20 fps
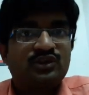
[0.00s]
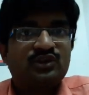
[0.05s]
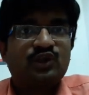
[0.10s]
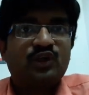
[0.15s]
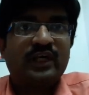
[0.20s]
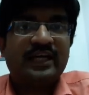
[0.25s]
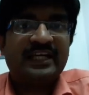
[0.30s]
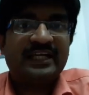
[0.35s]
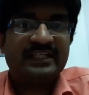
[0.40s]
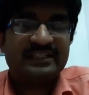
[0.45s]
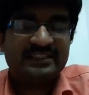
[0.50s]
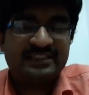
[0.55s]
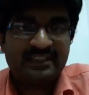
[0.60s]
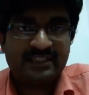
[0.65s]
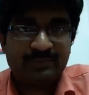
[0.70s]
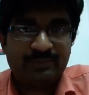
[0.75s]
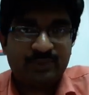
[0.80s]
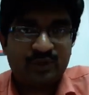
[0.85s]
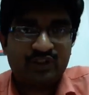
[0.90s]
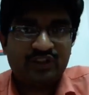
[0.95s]
so
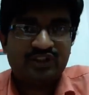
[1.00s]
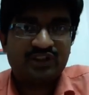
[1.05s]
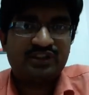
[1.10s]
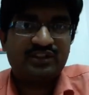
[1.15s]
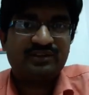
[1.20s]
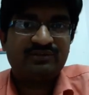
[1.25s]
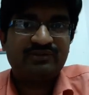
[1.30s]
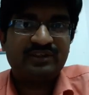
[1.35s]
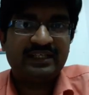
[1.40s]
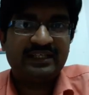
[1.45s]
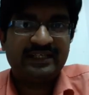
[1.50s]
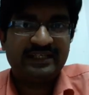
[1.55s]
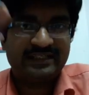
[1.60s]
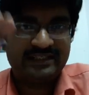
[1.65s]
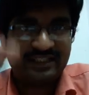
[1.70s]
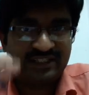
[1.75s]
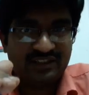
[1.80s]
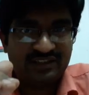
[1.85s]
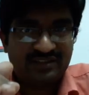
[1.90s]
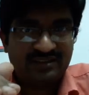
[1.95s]
allergic immune system will
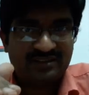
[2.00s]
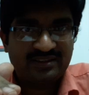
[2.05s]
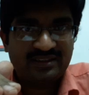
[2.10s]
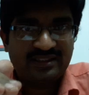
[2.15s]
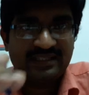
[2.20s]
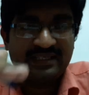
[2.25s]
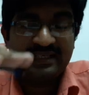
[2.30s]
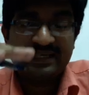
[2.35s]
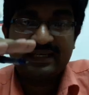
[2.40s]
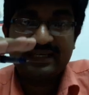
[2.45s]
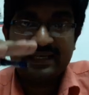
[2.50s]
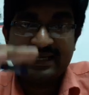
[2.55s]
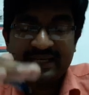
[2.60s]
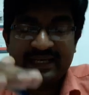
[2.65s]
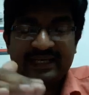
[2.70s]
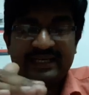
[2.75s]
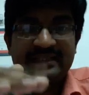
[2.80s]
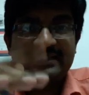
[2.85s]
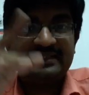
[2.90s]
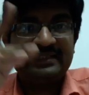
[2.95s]
decrease
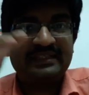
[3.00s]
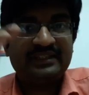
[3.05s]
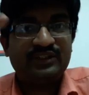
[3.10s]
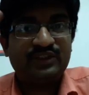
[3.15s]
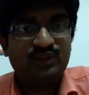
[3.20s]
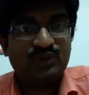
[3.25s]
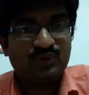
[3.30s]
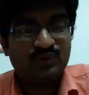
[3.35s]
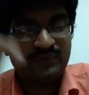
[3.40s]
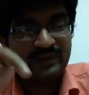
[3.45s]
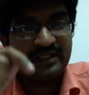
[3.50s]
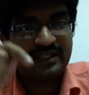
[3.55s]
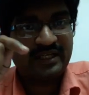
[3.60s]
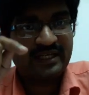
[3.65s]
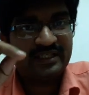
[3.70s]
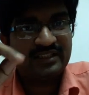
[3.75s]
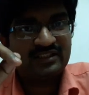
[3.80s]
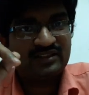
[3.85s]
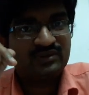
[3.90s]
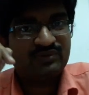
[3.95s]
and the UV
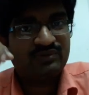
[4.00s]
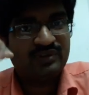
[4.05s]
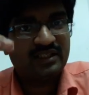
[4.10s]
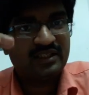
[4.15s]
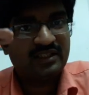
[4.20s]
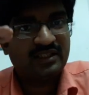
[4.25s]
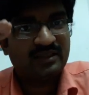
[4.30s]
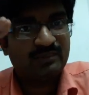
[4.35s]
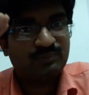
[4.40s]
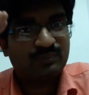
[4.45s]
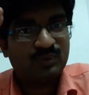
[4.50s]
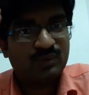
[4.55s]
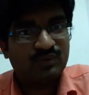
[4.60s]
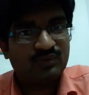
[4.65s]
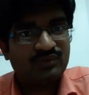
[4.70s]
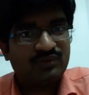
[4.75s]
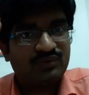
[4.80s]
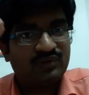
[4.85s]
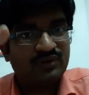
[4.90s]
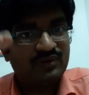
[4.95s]
rays will
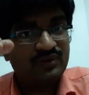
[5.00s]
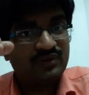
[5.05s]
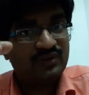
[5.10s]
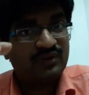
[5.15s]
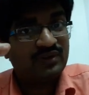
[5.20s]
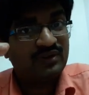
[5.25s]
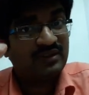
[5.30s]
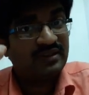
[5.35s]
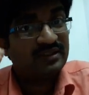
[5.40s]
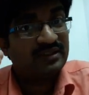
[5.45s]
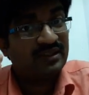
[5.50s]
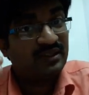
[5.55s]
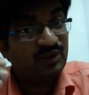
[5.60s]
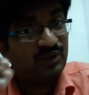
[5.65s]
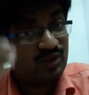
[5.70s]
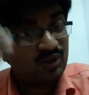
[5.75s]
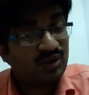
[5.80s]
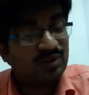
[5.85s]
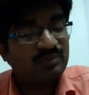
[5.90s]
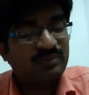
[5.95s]
improve the
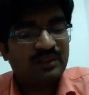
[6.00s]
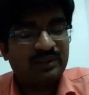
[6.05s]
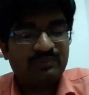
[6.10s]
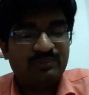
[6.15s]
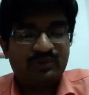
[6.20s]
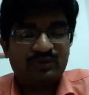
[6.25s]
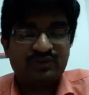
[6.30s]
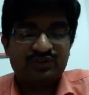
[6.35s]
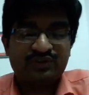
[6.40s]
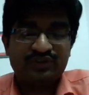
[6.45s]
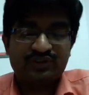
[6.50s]
normal immune